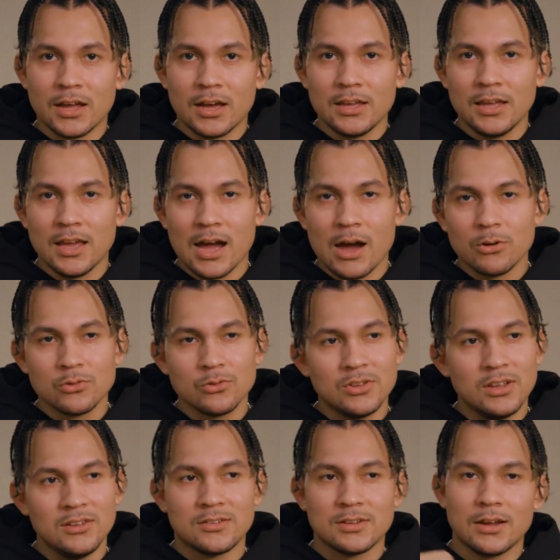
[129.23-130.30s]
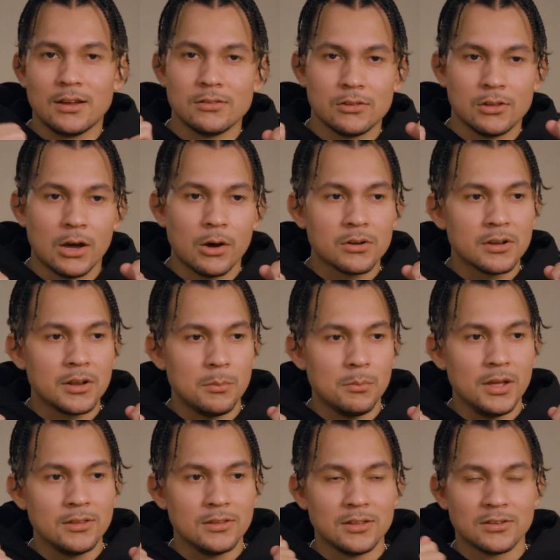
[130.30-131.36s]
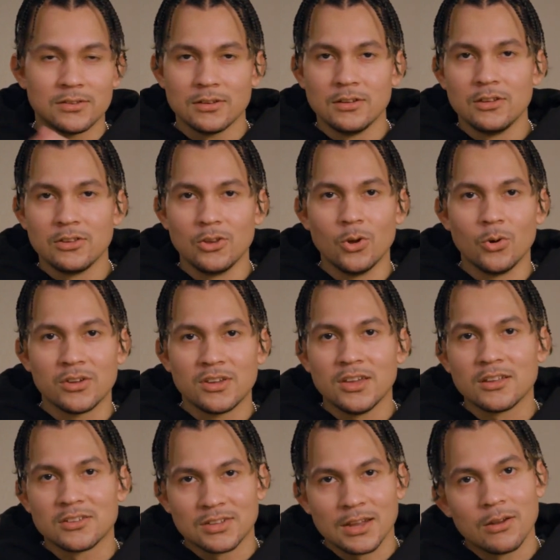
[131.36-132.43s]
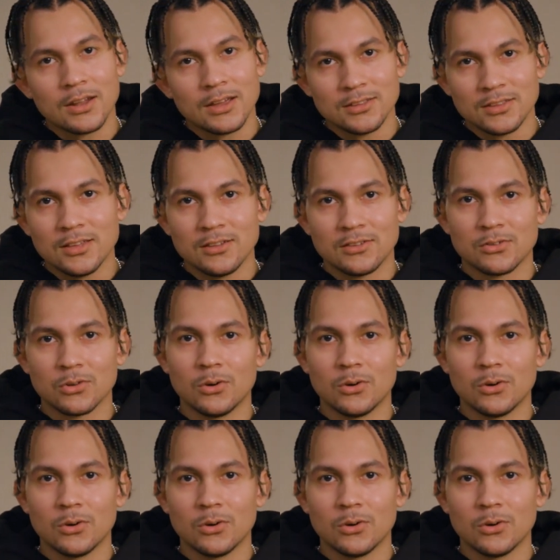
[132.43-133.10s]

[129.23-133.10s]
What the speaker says: Like, how do they sound? How do they make this, kick sound like this?